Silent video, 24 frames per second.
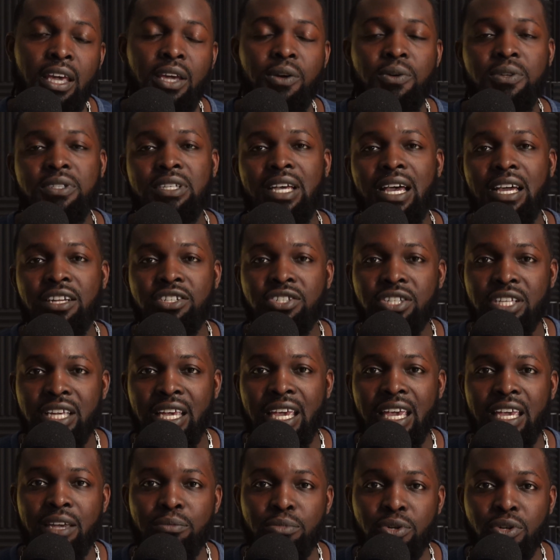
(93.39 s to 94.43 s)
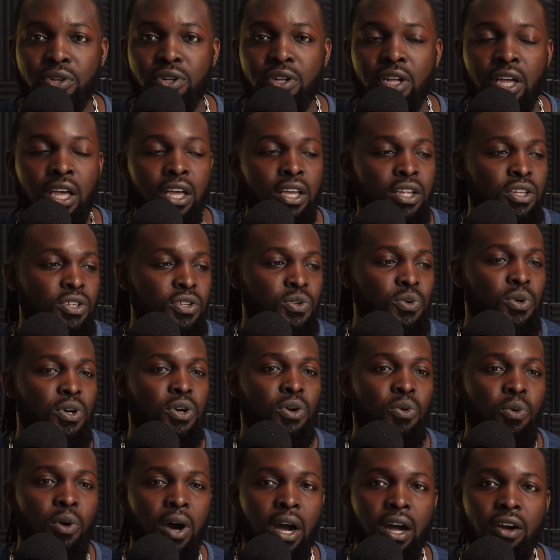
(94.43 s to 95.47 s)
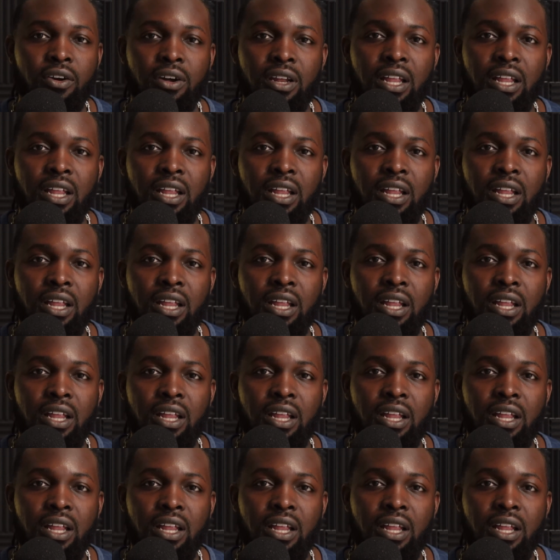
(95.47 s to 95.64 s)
he was actually able to acquire